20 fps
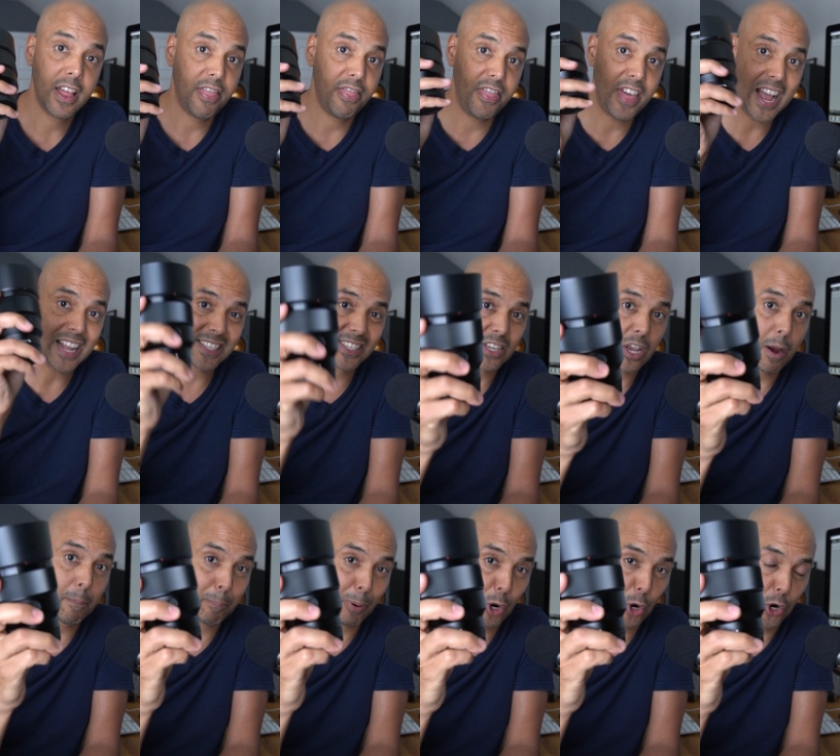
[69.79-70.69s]
That's
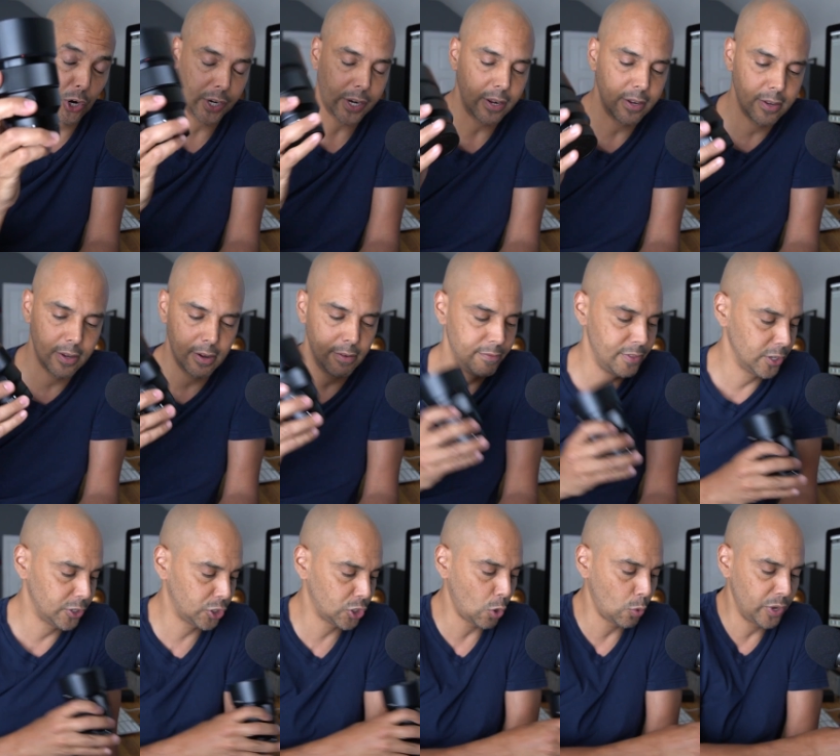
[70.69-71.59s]
a perk of
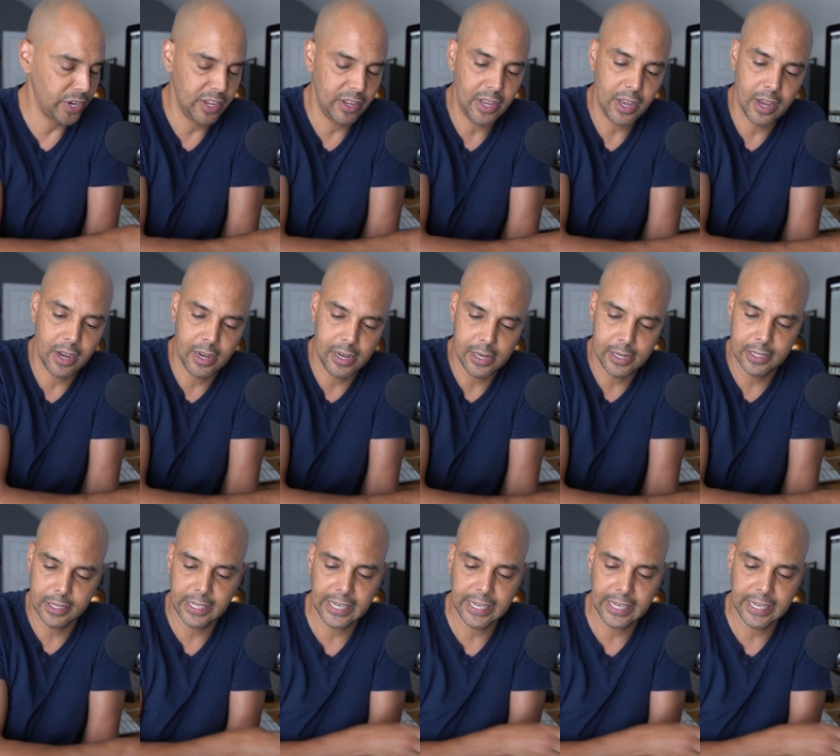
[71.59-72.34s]
the Sony uh,